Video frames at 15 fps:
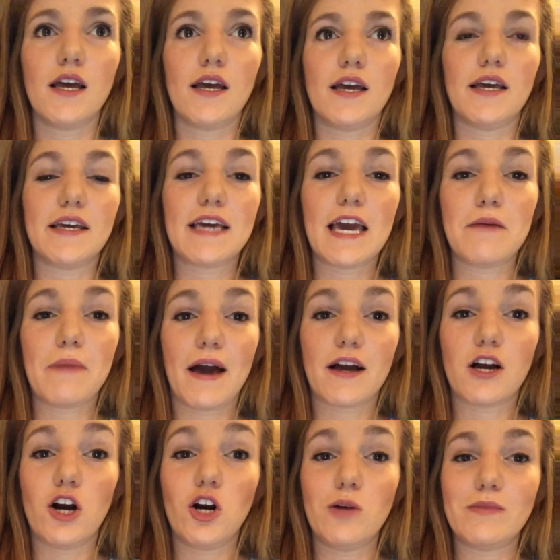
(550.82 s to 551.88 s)
he came back
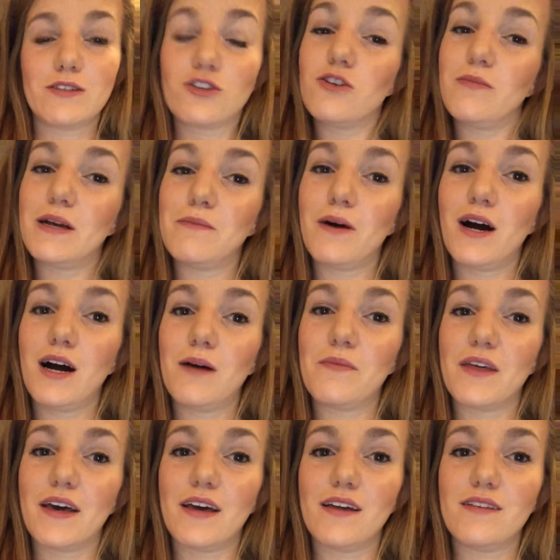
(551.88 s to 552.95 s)
home and told my mom
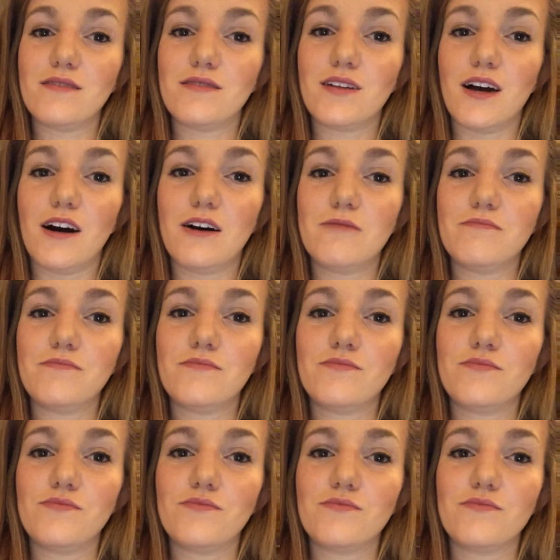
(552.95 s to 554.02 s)
that
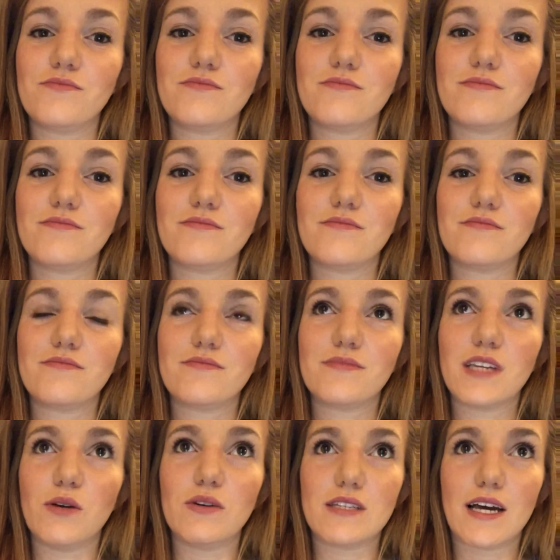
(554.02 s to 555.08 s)

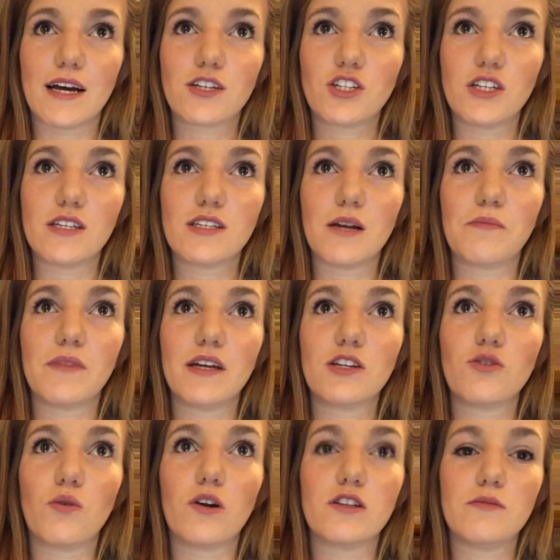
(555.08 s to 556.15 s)
it was actually something
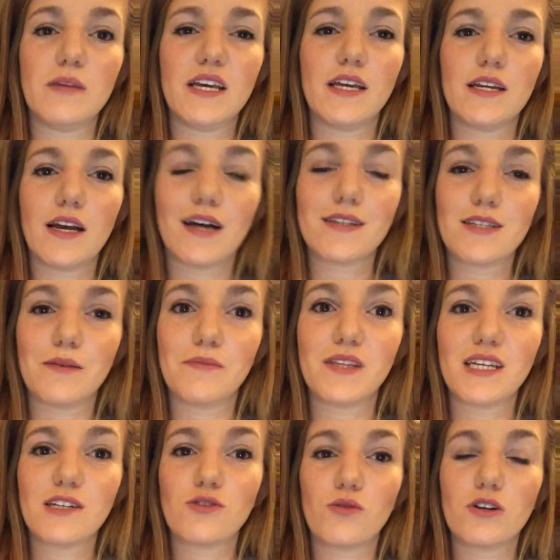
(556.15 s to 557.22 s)
towards me and not
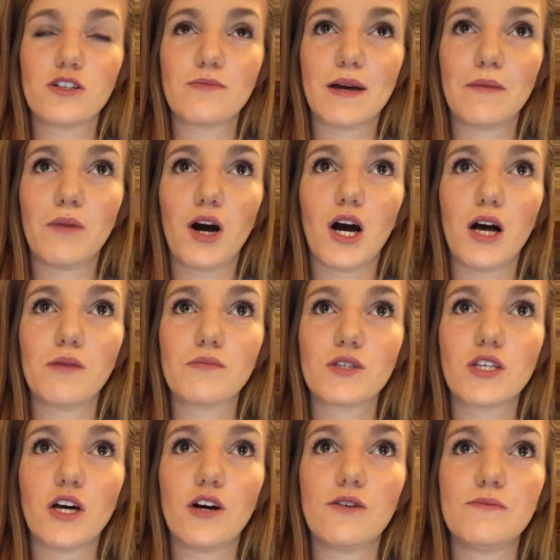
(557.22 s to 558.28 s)
something towards my mom.
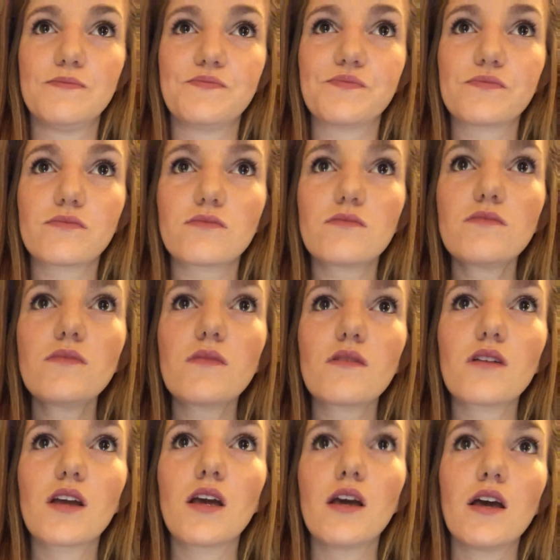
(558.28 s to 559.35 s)
So
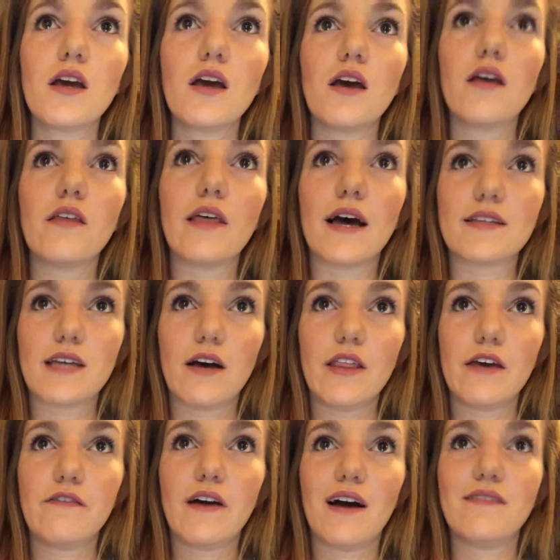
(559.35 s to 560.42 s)
that's how
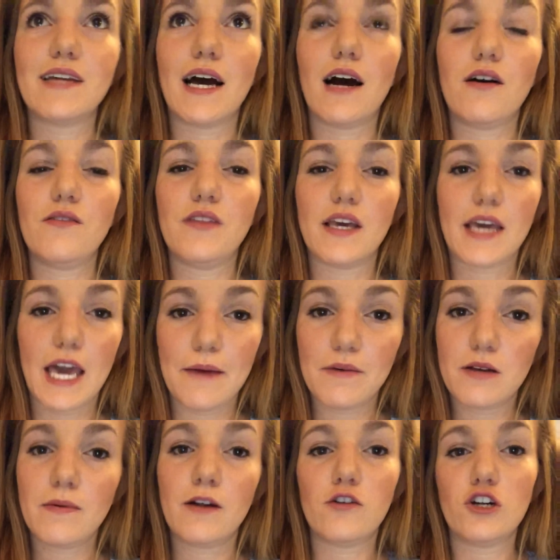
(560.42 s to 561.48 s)
they found out, and they came
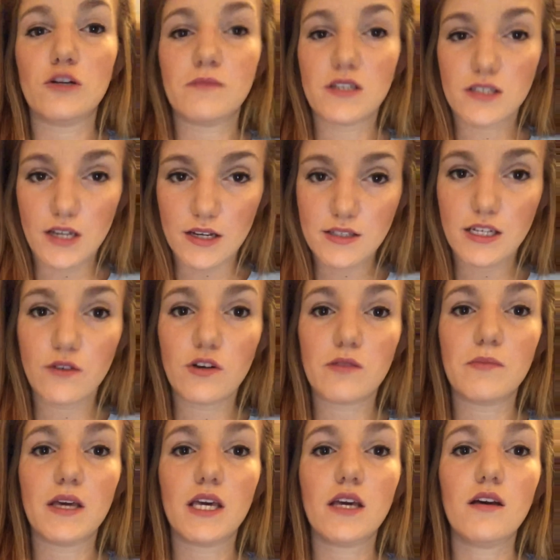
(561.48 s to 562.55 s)
into my room, discussed it with
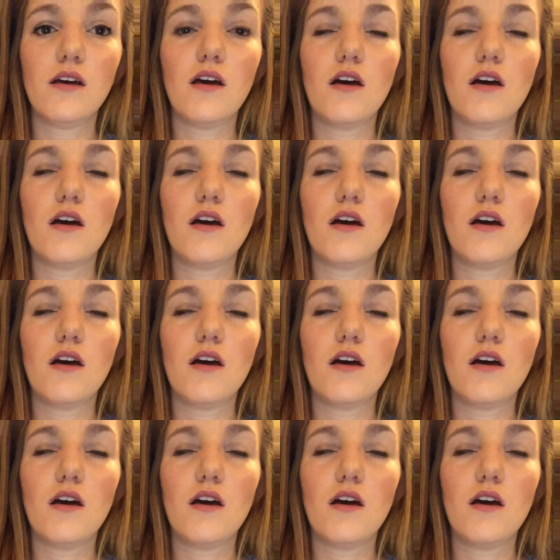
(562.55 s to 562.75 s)
me.